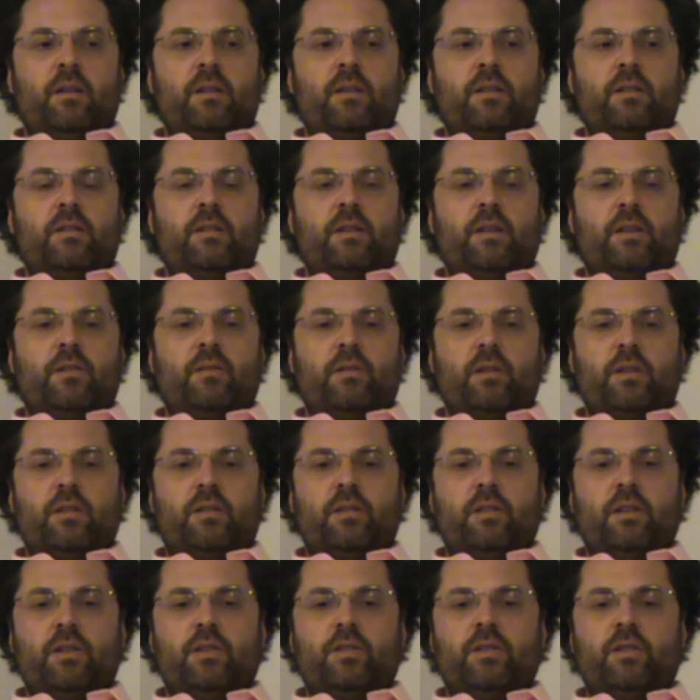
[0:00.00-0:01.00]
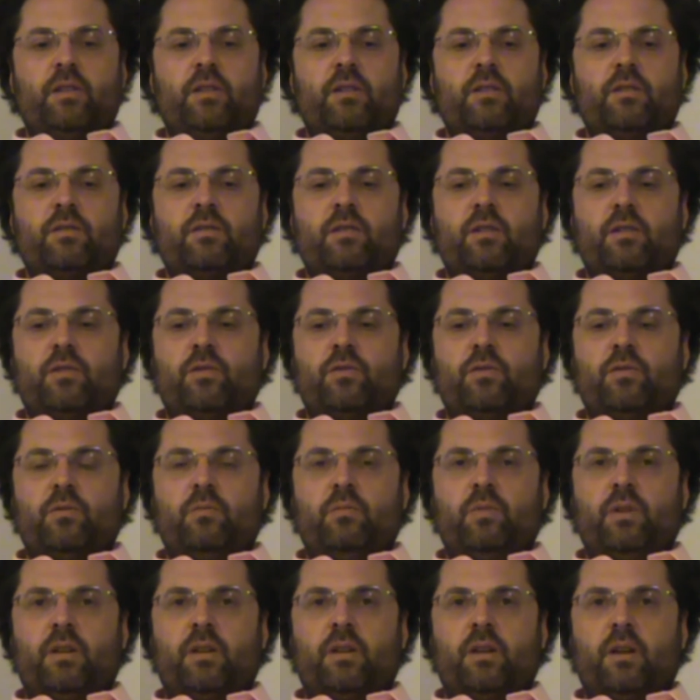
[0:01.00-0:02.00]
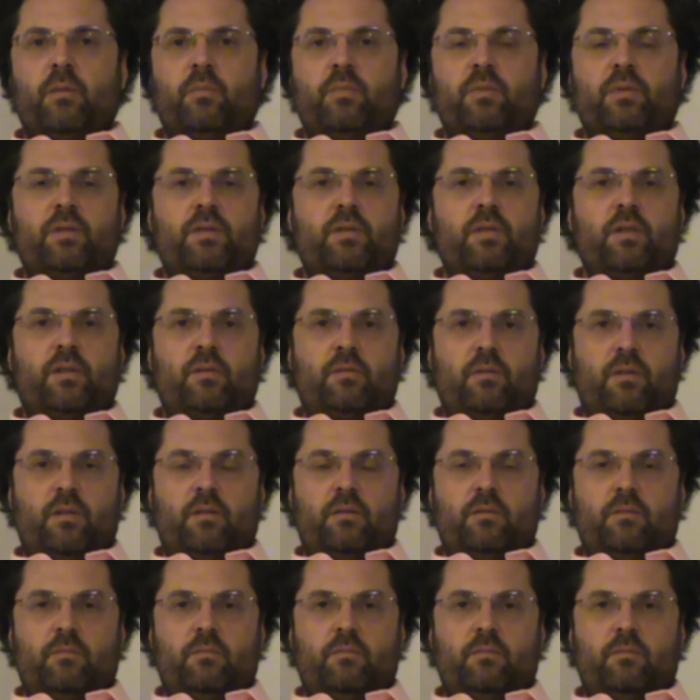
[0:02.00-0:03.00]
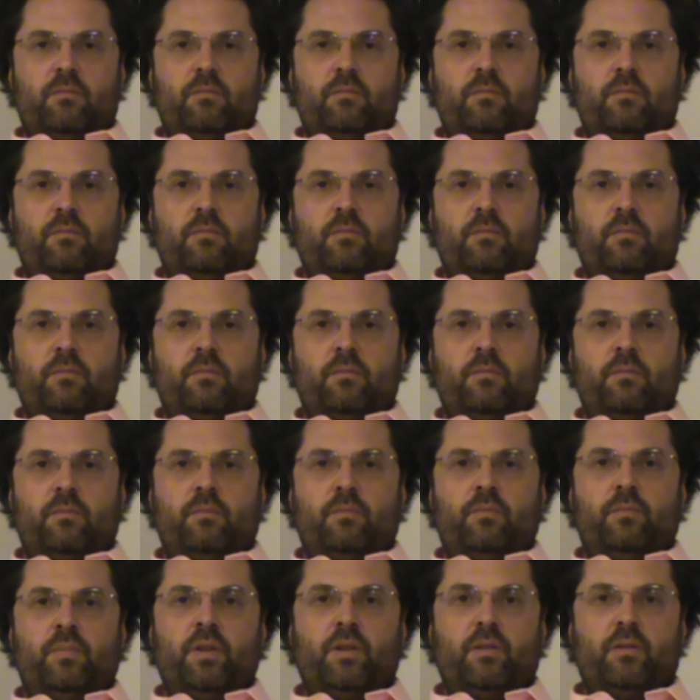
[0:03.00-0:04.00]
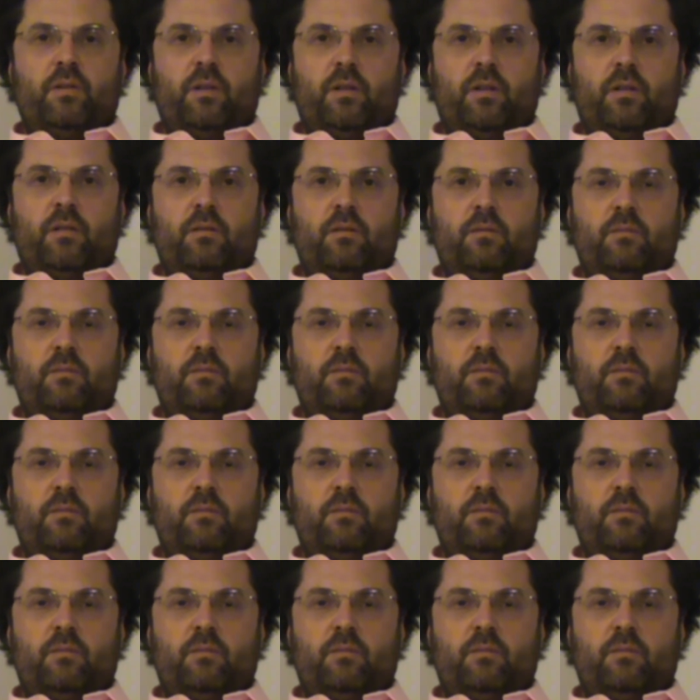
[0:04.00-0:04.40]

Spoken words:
secret teachings should be kept secret, period.